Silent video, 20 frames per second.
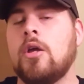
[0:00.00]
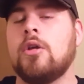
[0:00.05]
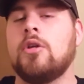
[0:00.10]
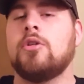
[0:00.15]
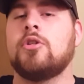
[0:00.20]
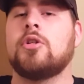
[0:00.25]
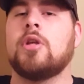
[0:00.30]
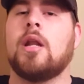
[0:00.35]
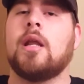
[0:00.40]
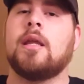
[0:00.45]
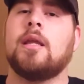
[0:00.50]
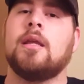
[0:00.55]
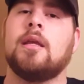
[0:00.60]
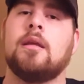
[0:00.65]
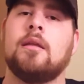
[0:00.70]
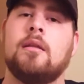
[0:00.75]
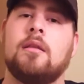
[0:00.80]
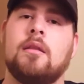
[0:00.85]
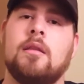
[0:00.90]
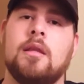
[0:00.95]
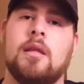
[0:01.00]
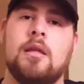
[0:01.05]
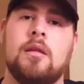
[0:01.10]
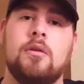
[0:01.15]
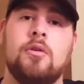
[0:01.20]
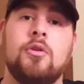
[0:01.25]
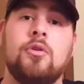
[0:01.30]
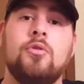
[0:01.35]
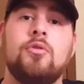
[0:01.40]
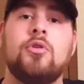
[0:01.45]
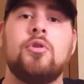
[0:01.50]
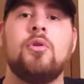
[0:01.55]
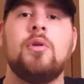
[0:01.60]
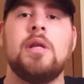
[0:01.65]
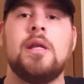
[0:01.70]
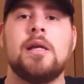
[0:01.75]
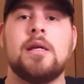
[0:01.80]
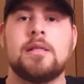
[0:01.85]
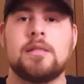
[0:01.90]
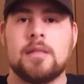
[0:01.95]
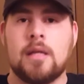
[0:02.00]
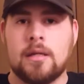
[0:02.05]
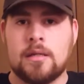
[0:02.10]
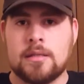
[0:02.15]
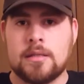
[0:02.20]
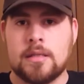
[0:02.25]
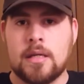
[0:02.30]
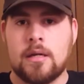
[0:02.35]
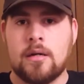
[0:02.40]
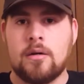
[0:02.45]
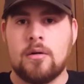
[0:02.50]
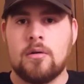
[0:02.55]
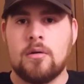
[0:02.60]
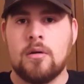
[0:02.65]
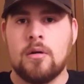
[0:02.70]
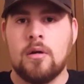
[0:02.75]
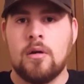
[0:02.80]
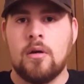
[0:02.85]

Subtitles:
should I get the new 2DS XL